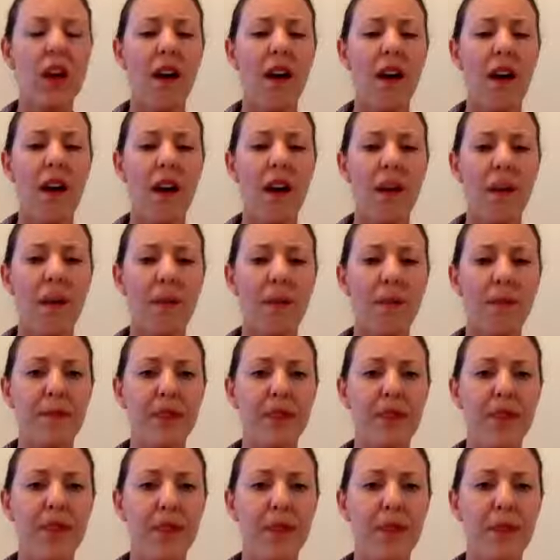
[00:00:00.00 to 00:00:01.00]

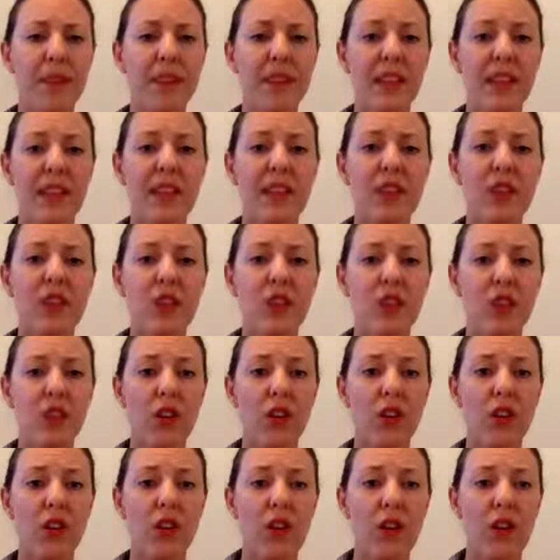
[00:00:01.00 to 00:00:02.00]
the
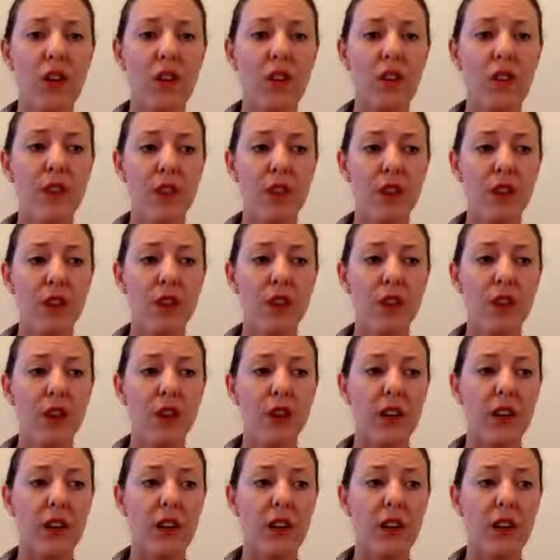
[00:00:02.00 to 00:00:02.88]
potential for